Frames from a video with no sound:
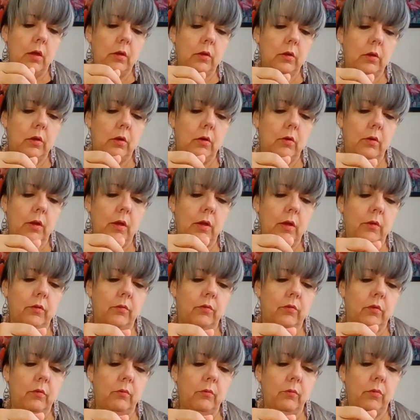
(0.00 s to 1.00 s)
you know,
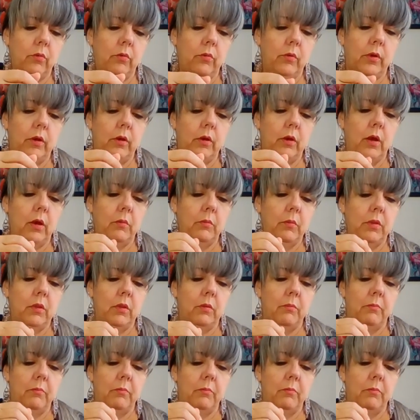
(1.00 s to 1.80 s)
at some point, I mean,